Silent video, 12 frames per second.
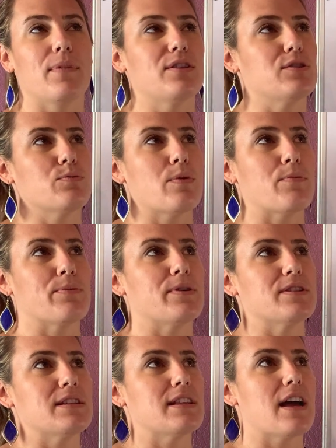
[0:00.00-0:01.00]
there's one more
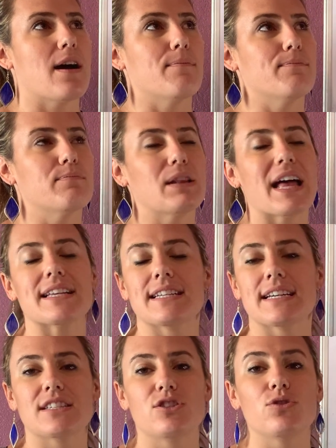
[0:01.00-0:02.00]
person, plastics.